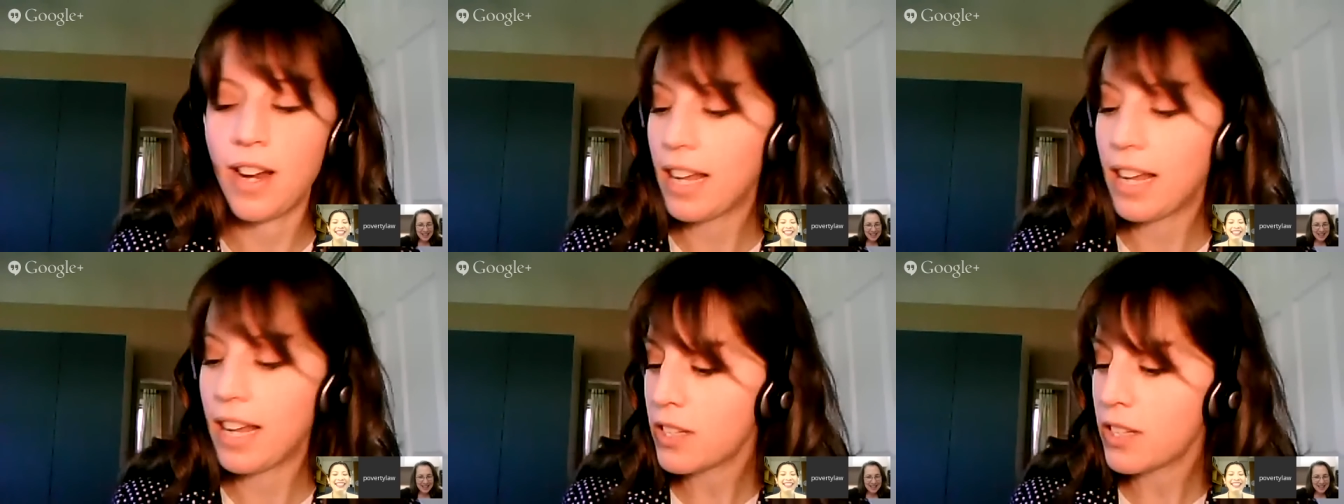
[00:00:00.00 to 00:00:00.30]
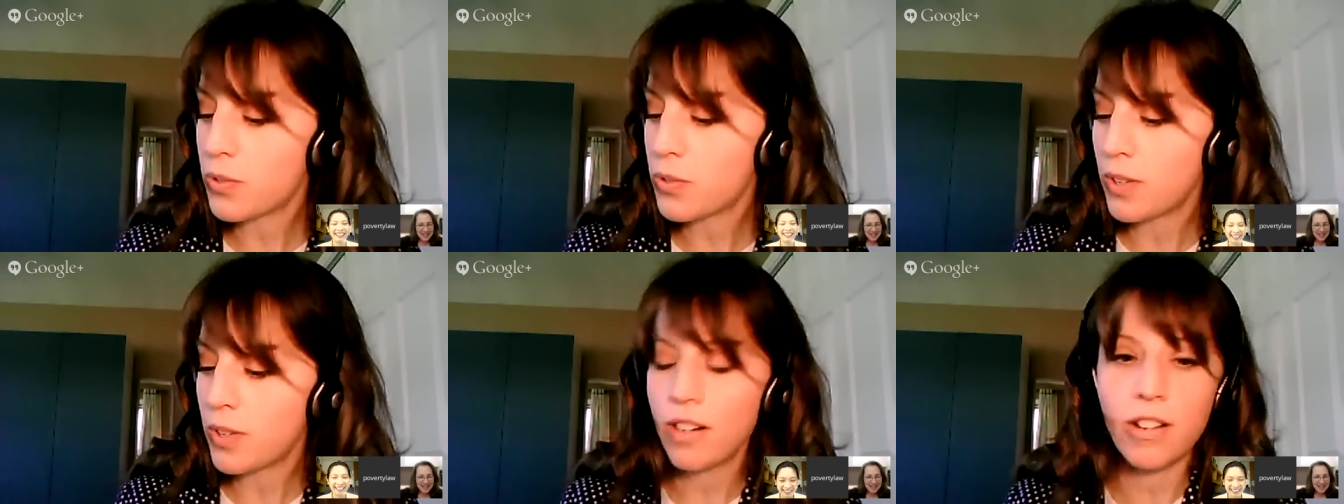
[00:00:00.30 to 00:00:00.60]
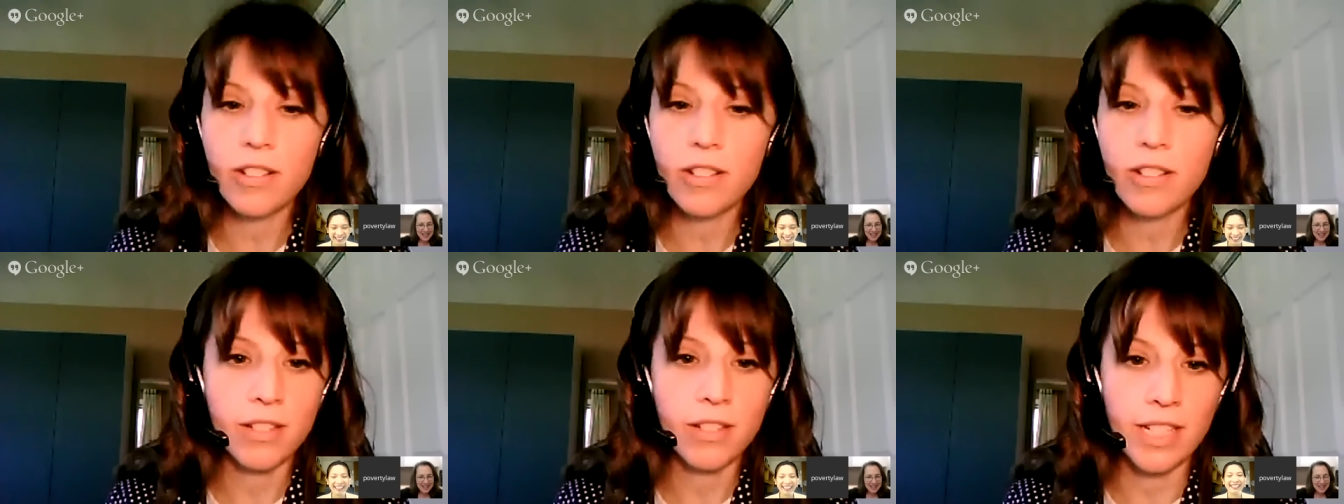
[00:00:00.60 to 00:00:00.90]
I guess we could
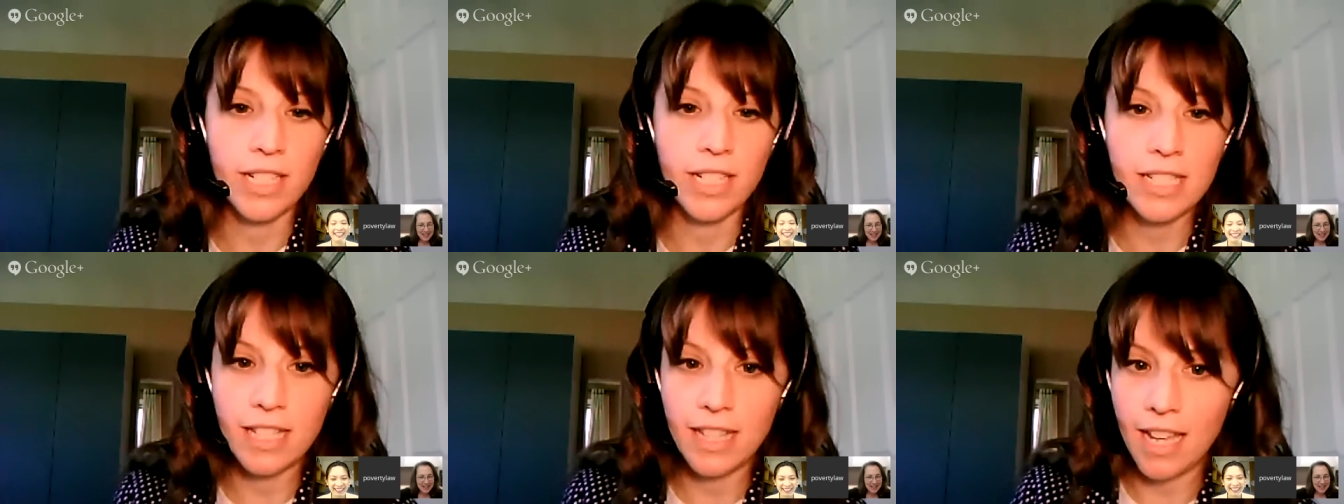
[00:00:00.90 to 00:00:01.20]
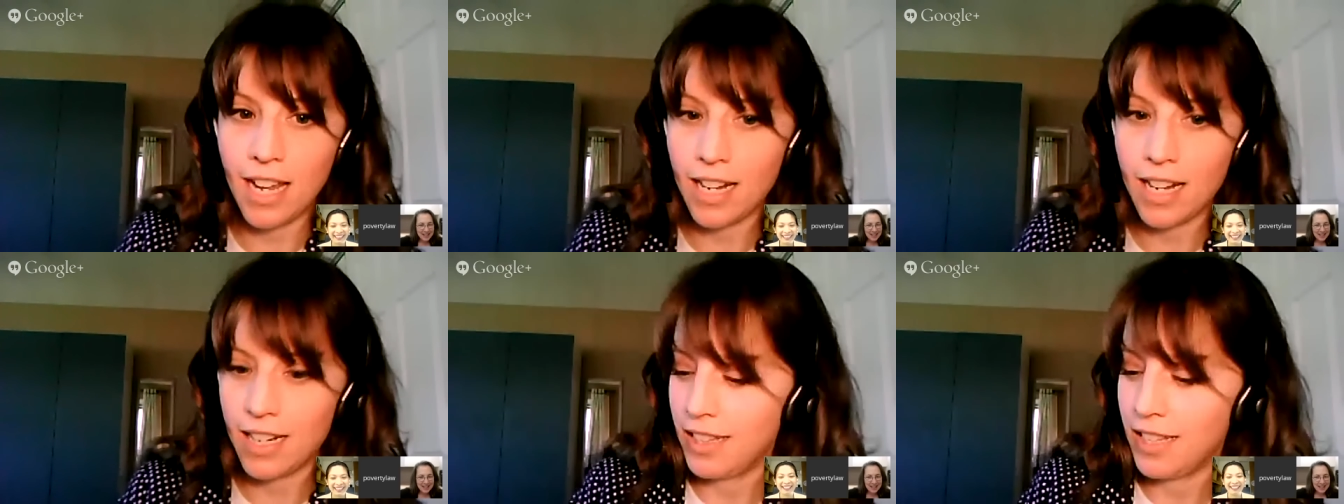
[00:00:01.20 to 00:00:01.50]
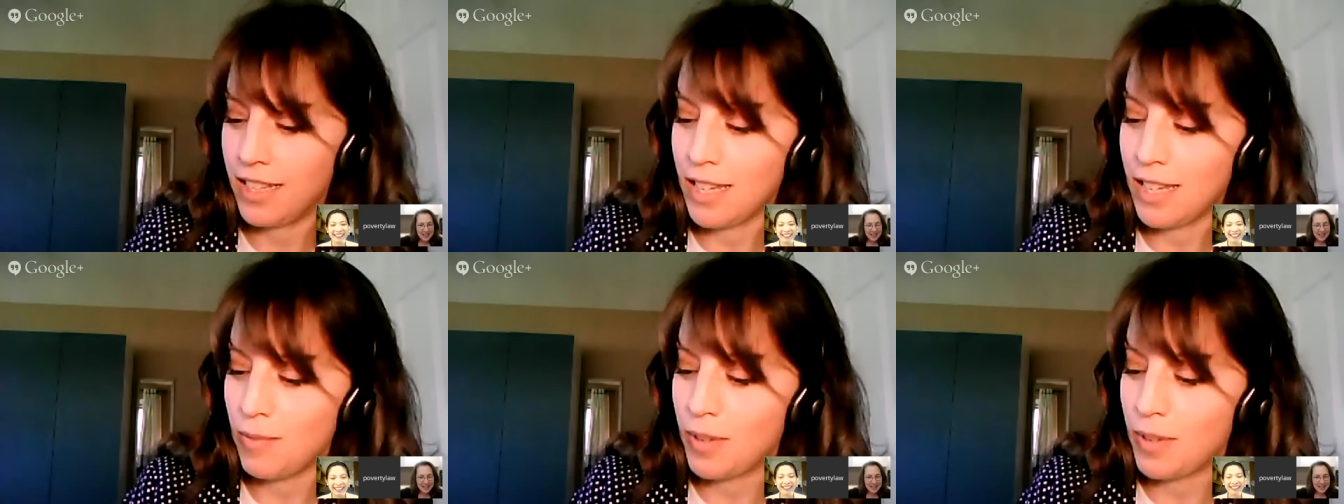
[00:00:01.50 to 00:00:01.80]
also link to that in
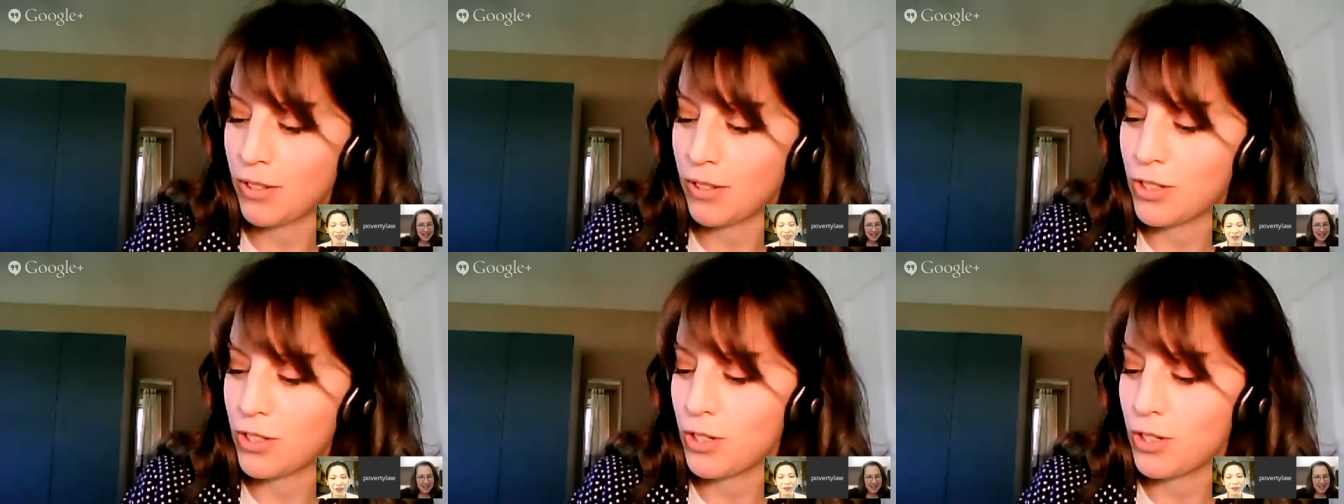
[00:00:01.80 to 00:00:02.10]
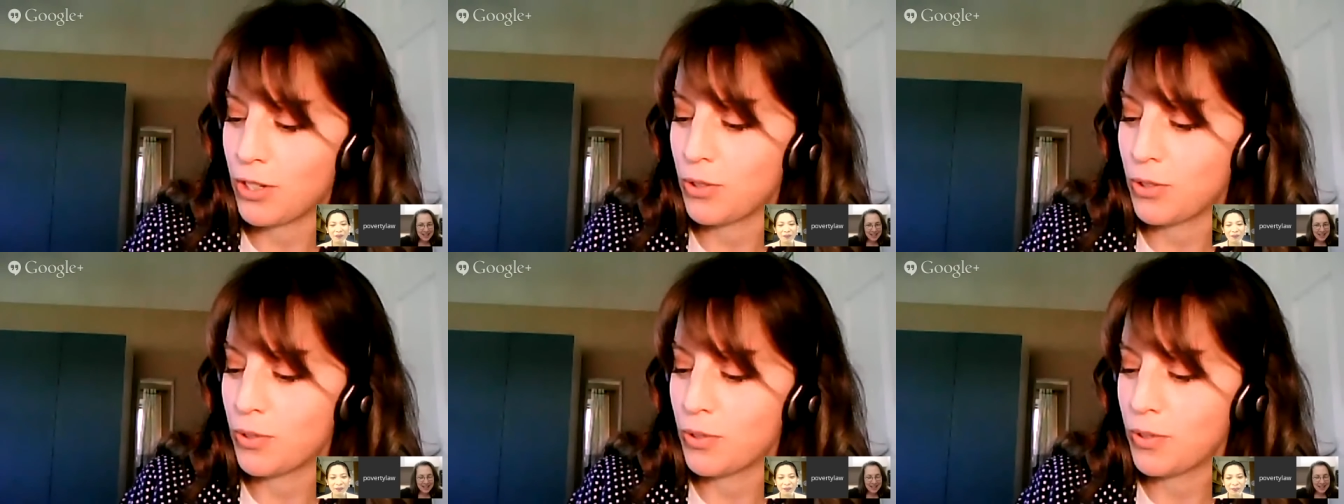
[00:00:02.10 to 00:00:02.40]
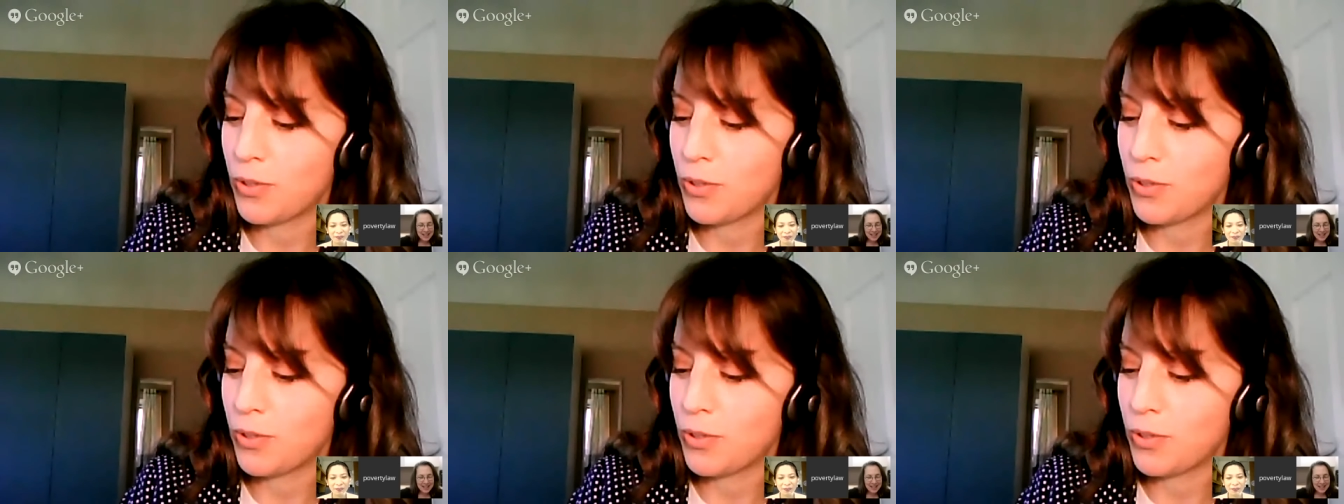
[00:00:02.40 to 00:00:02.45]
the email, too.